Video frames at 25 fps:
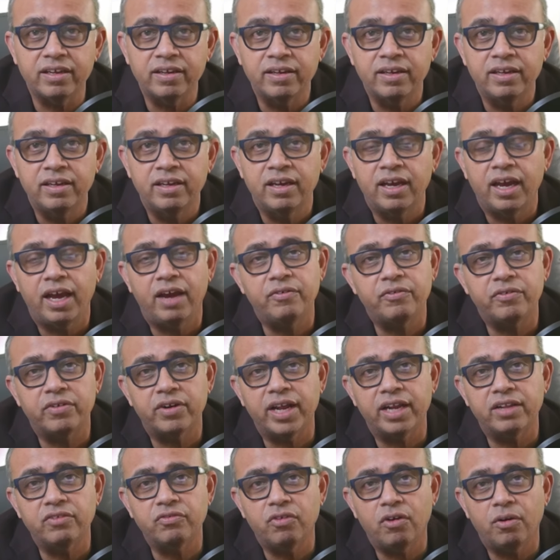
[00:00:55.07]
have
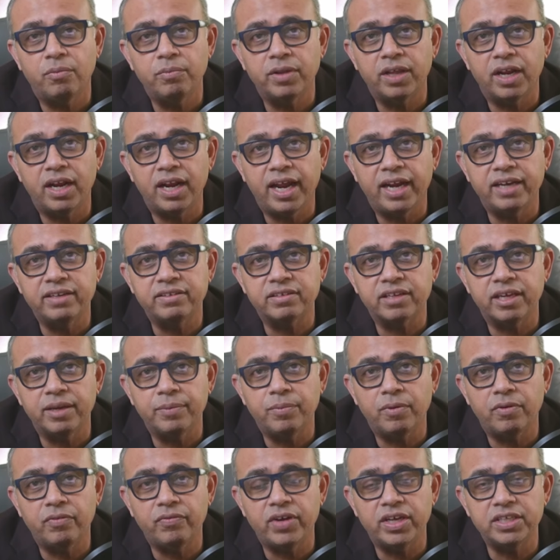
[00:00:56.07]
transformed the landscape
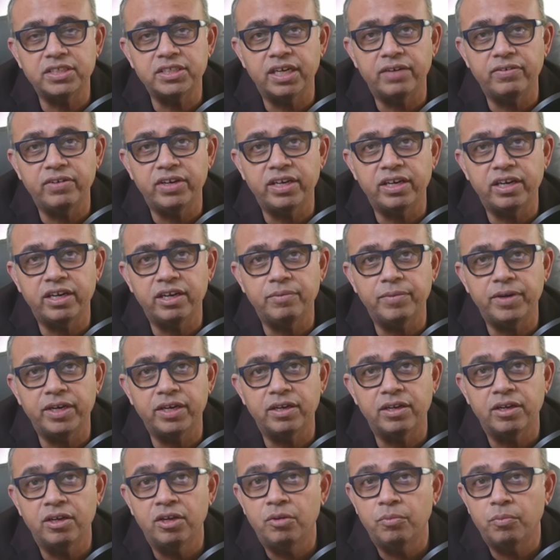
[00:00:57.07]
of HIV
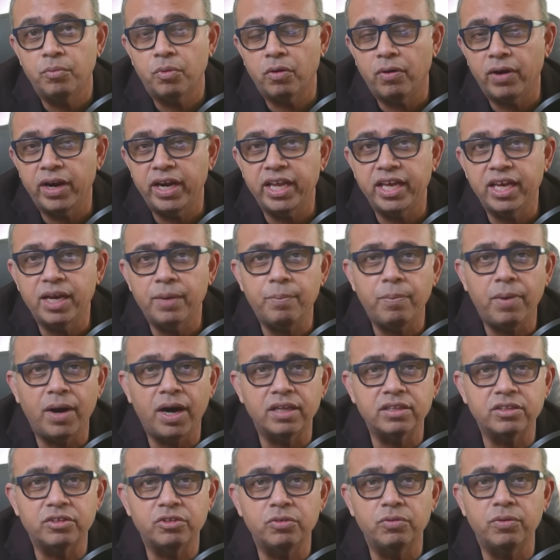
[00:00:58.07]
treatment, providing a
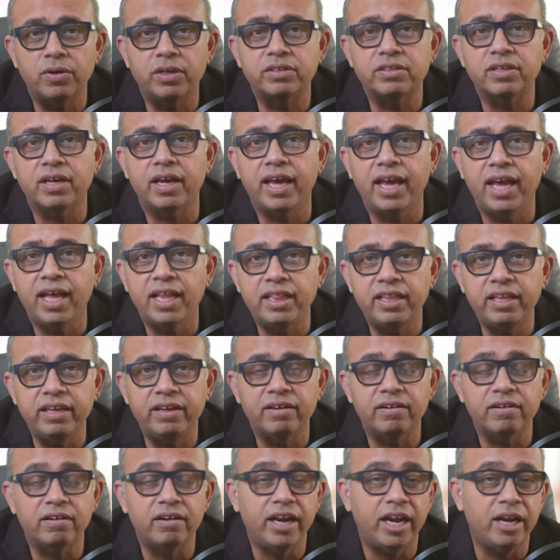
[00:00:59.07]
path towards a
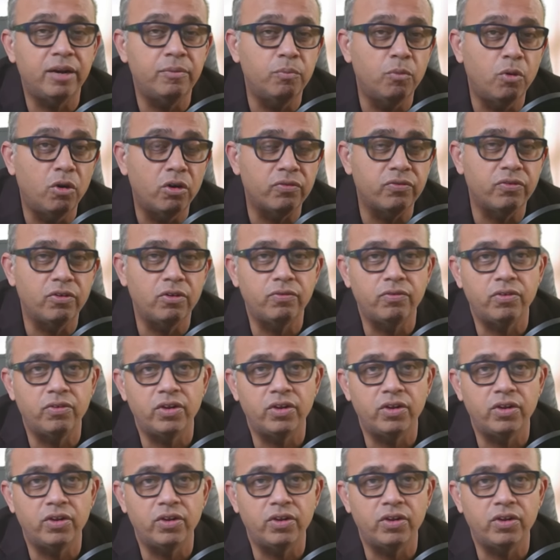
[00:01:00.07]
healthier and more fulfilling